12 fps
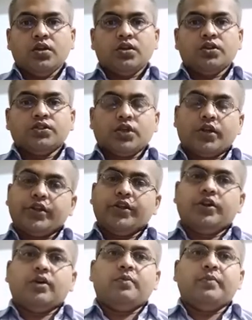Sorting
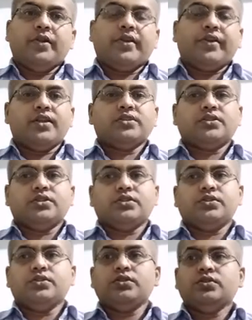of materials
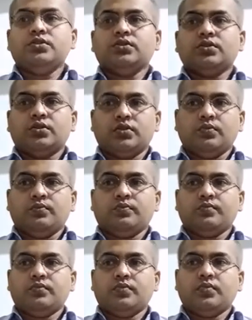into group.
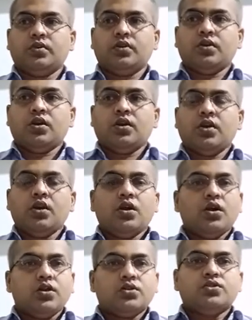
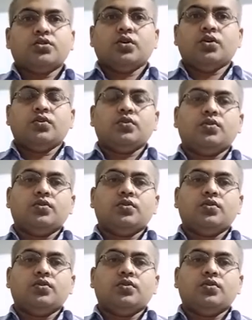So,